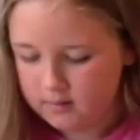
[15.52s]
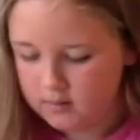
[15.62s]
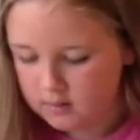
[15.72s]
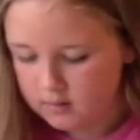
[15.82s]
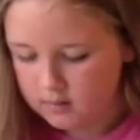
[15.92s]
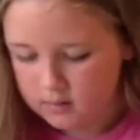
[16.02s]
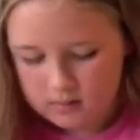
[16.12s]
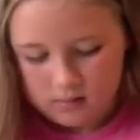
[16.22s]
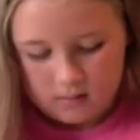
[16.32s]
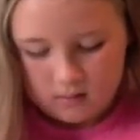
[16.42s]

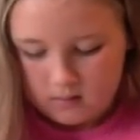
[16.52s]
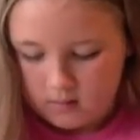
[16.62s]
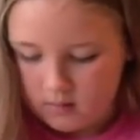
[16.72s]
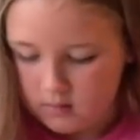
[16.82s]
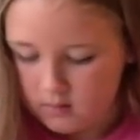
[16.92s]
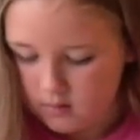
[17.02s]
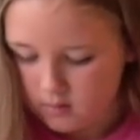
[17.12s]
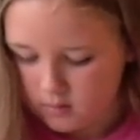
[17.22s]
Nothing is said.